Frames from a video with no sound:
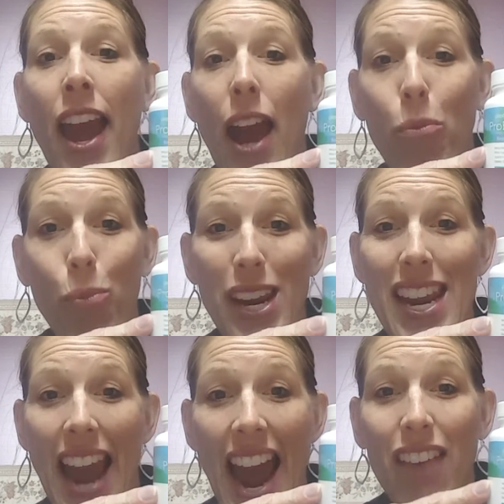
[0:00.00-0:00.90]
And we
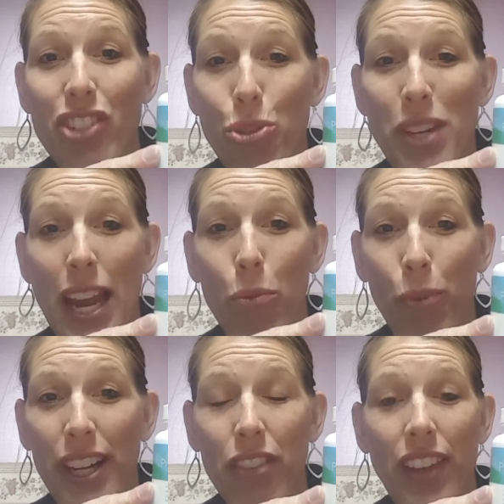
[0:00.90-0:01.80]
have to get
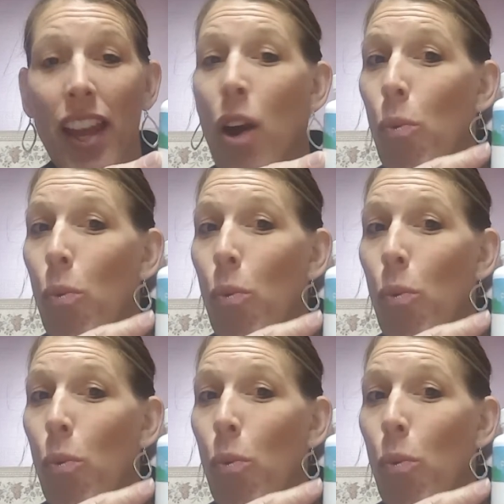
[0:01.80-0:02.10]
rid of it.